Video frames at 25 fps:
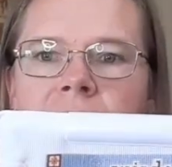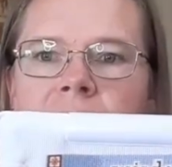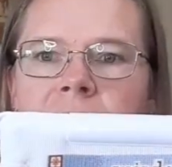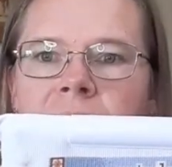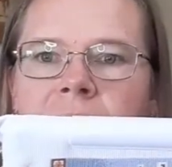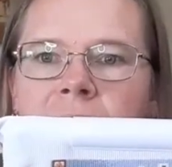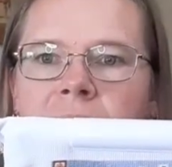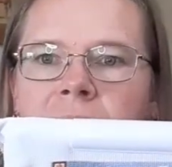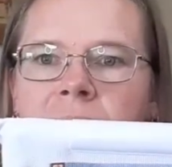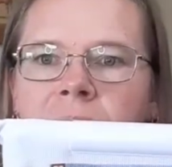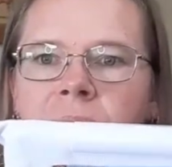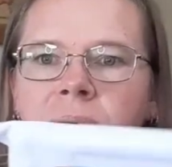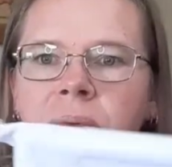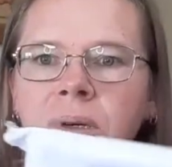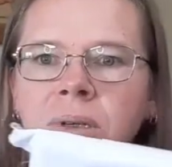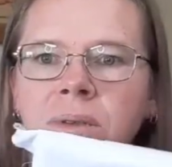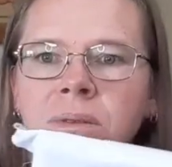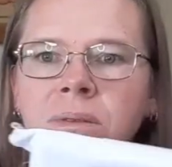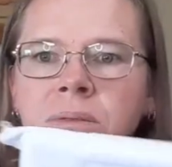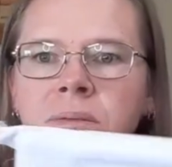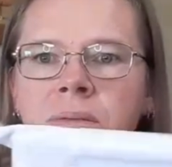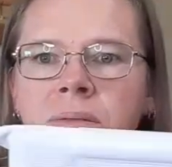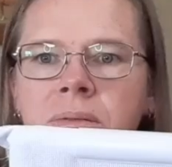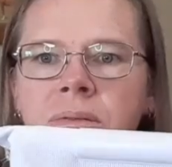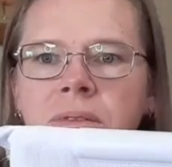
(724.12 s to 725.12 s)
I probably
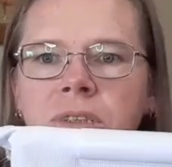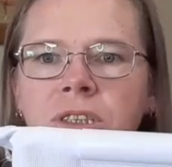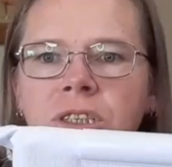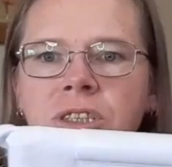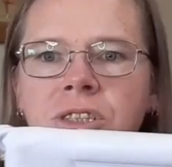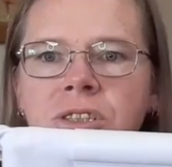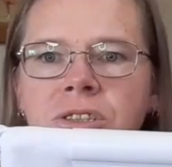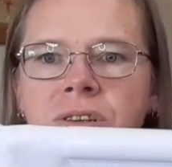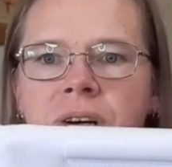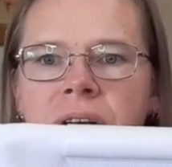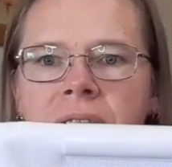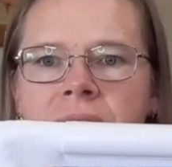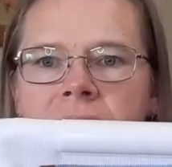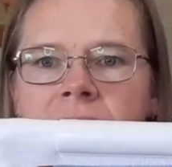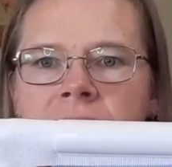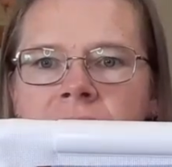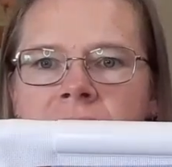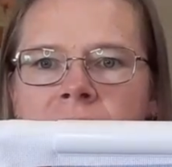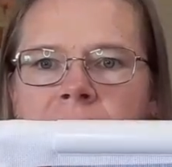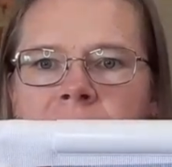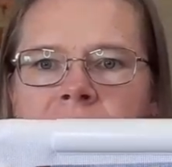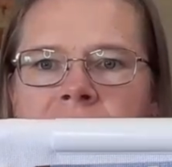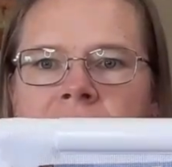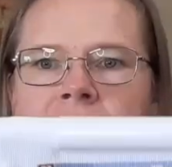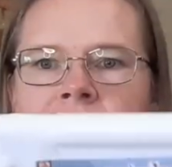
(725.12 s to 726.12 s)
will straighten it
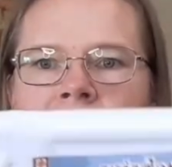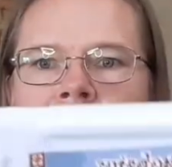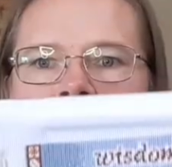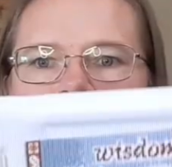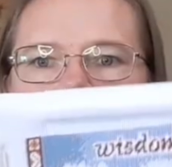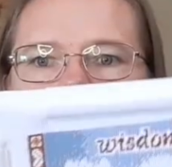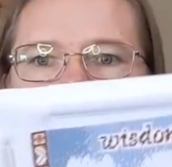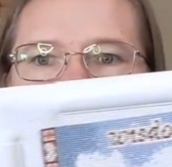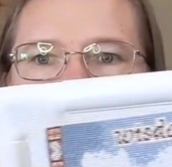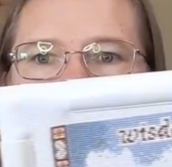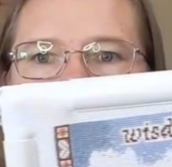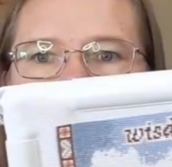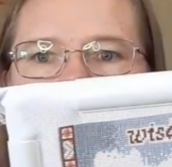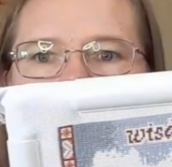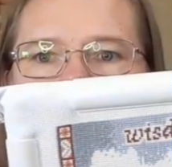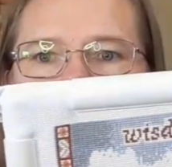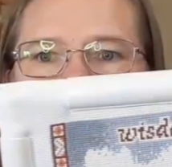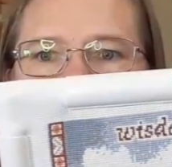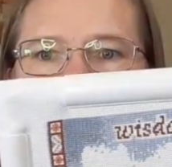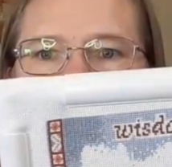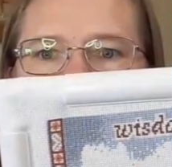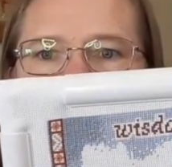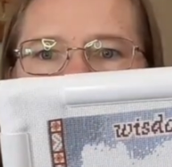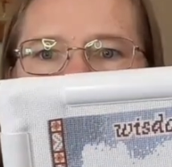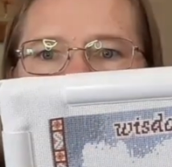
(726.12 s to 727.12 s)
up a little bit
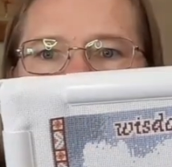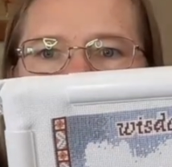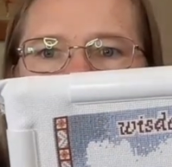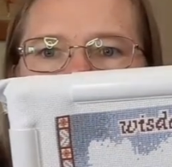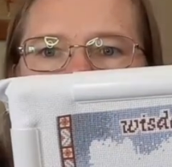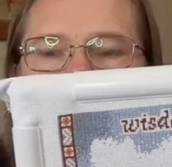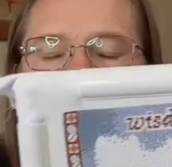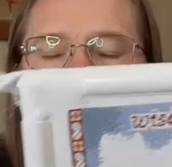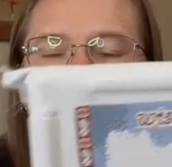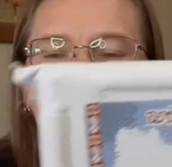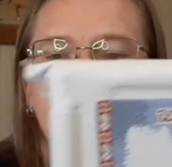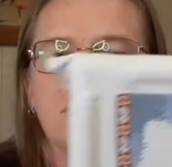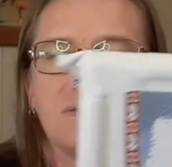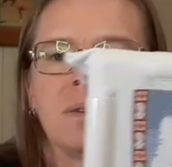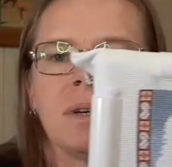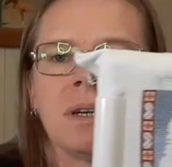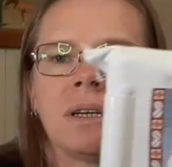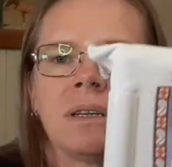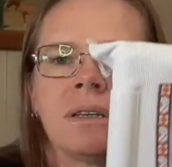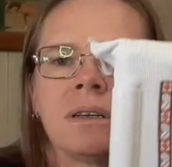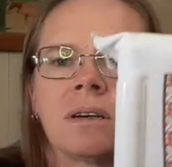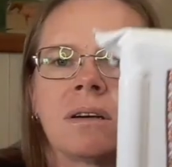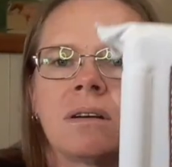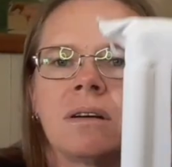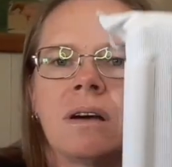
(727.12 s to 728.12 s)
because that is
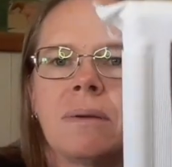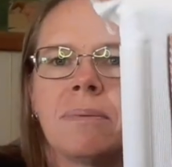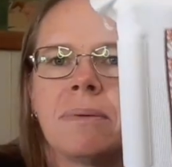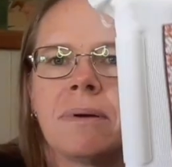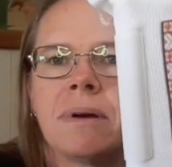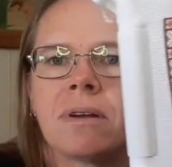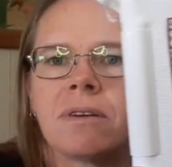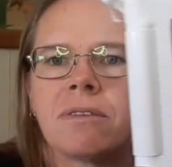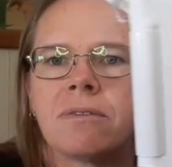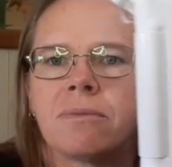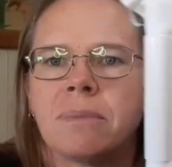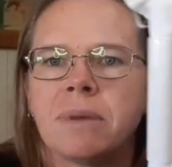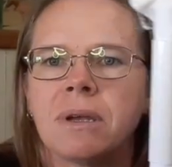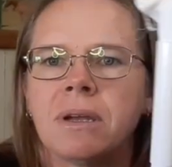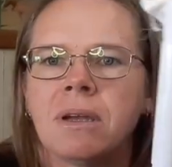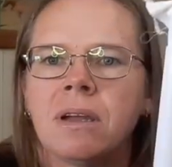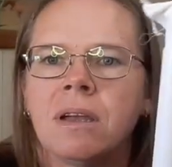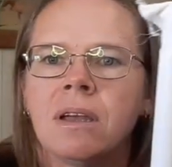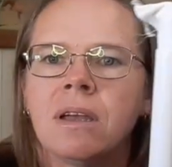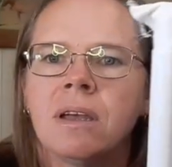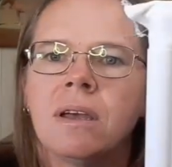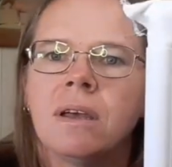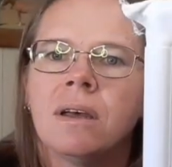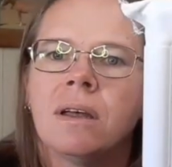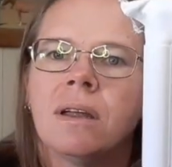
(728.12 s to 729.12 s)
annoying the crap out of me.
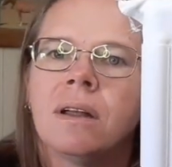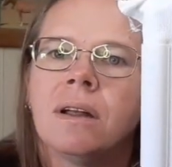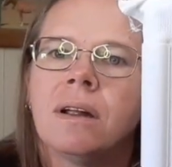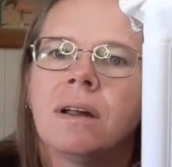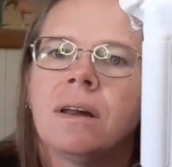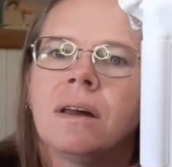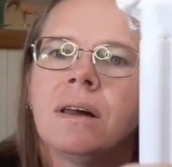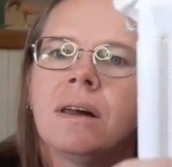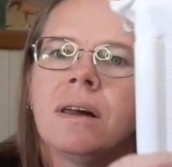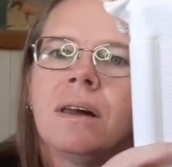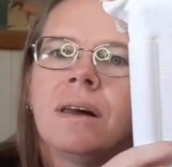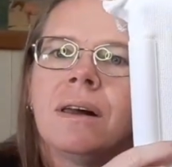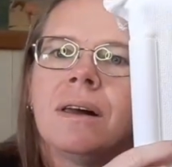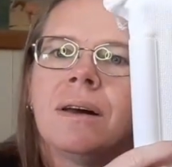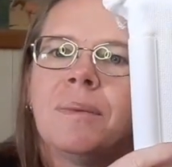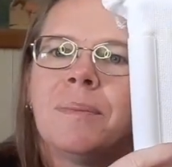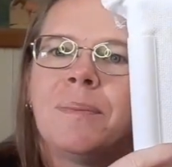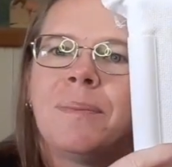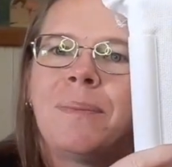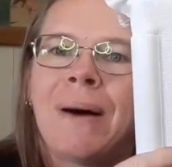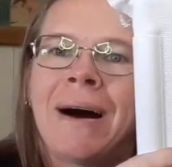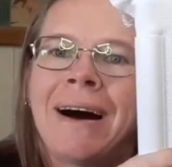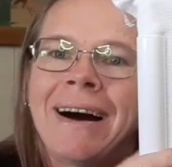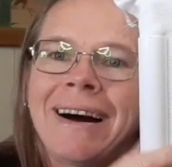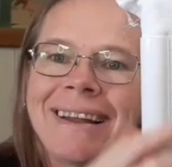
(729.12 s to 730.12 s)

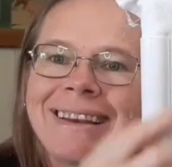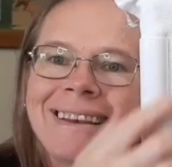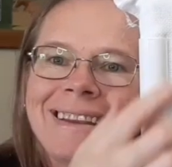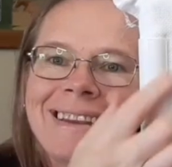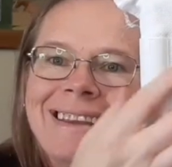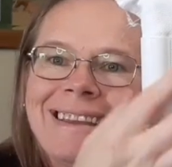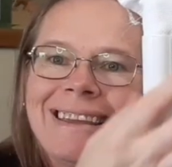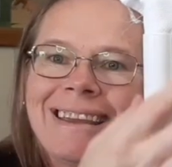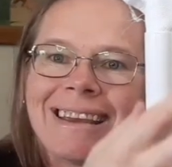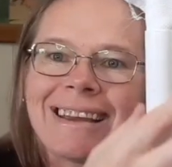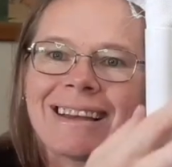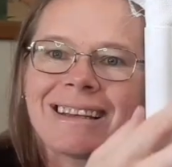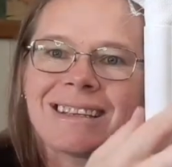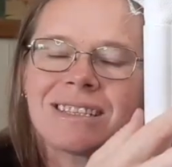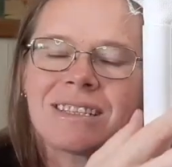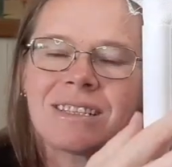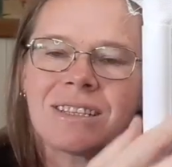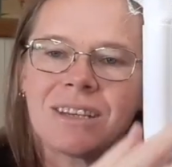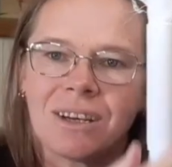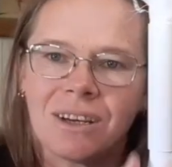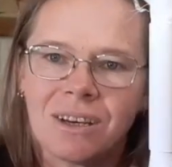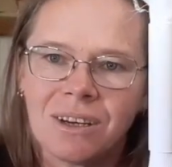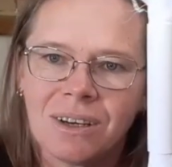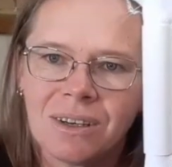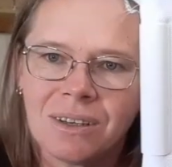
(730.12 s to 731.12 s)
But yeah,
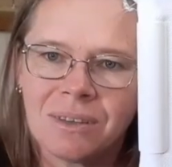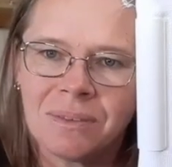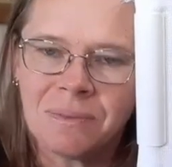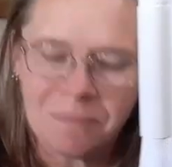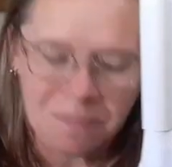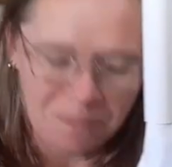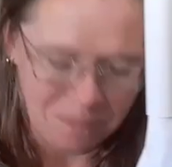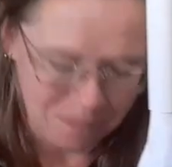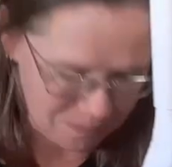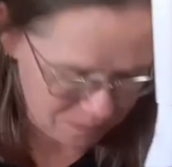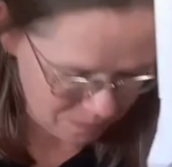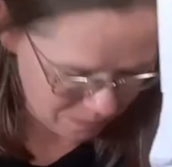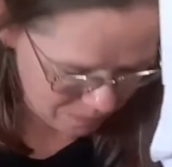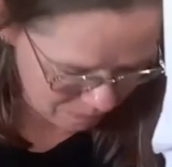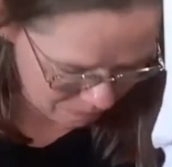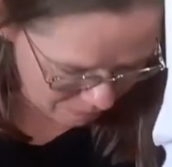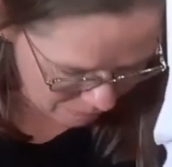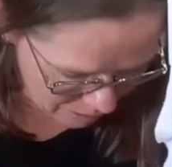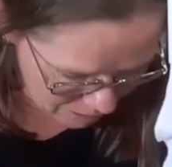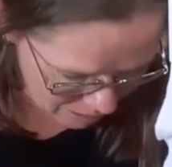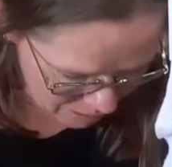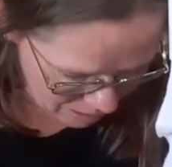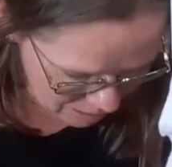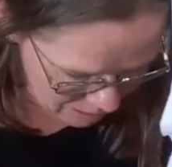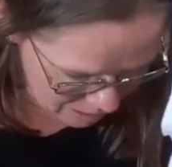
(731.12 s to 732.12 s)
so
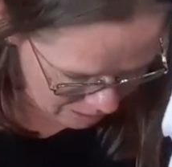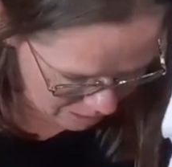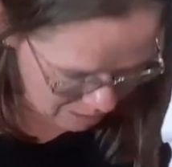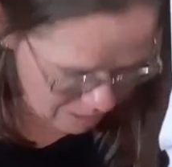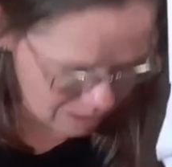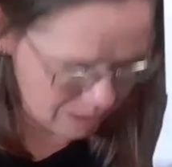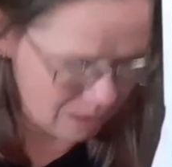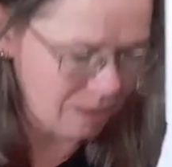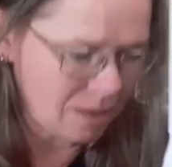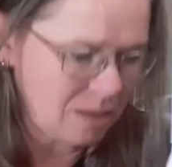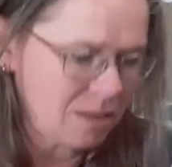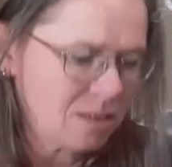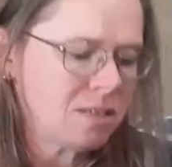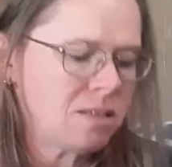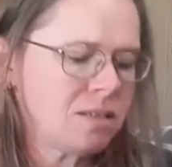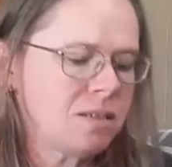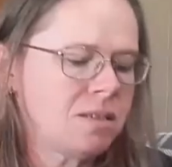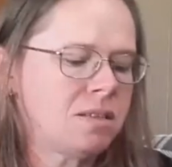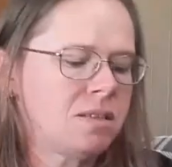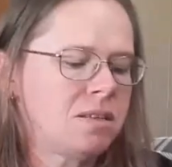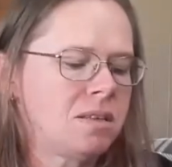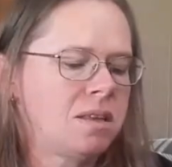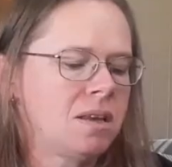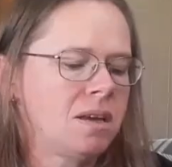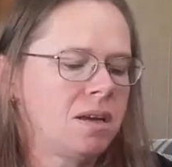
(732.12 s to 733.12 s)

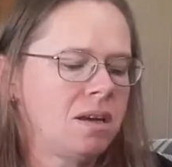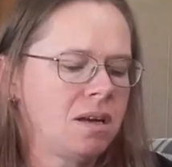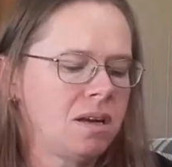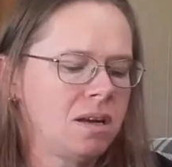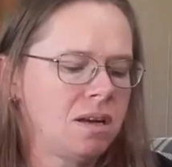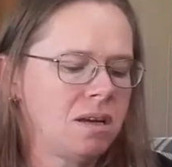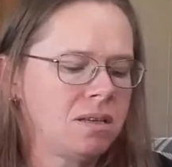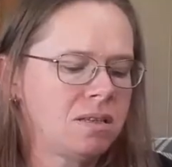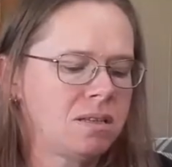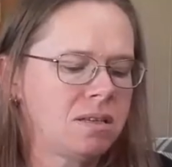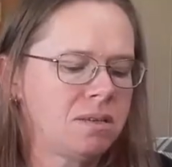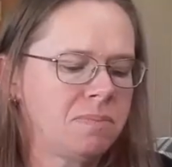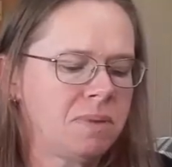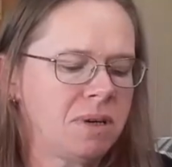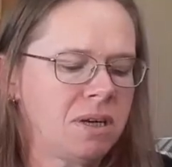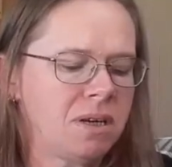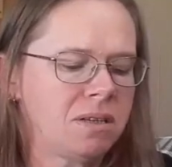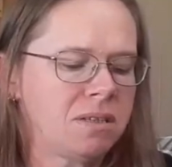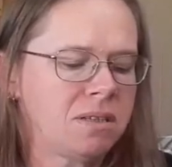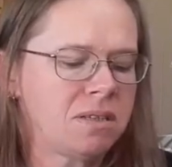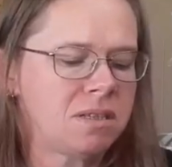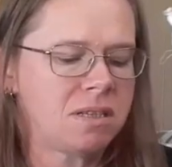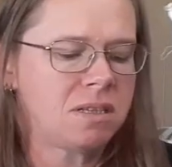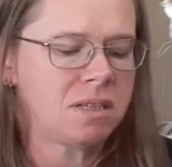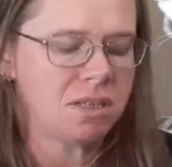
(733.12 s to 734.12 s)
these are
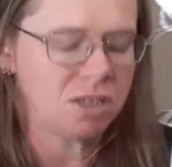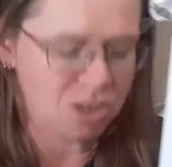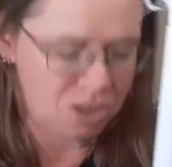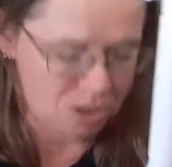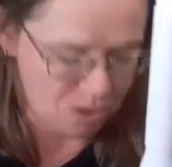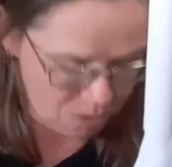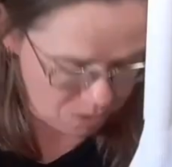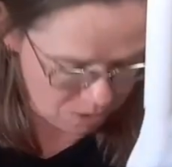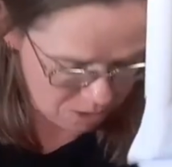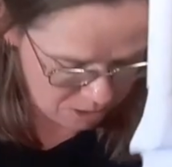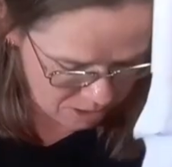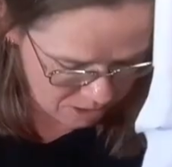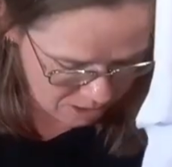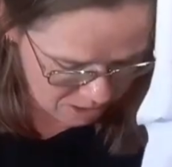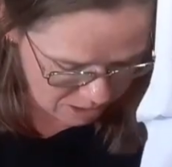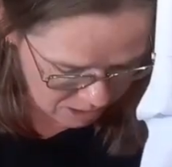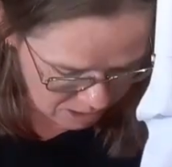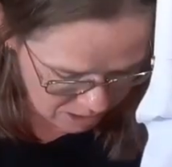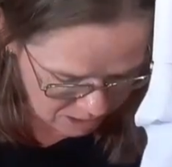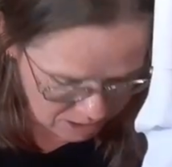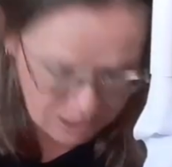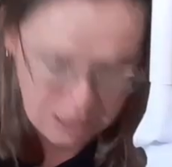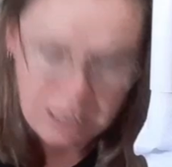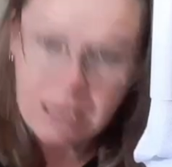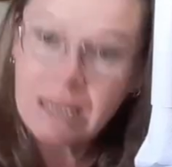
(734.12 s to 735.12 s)
being stitched on a
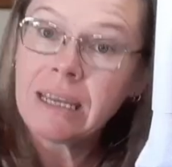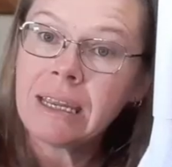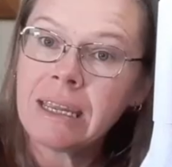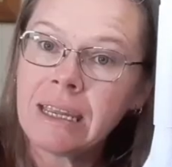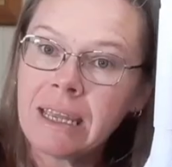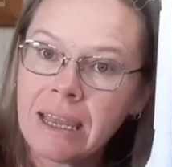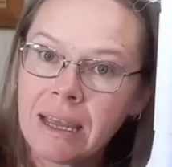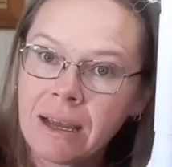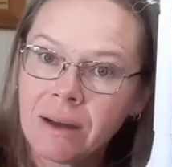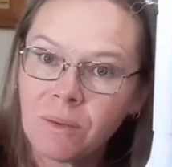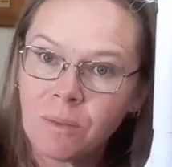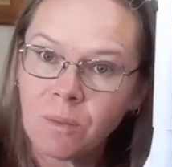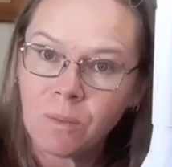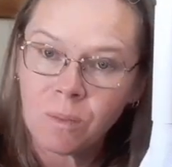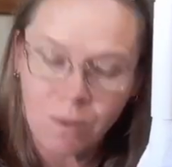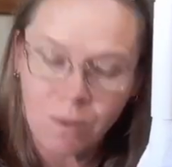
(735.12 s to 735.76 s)
16 count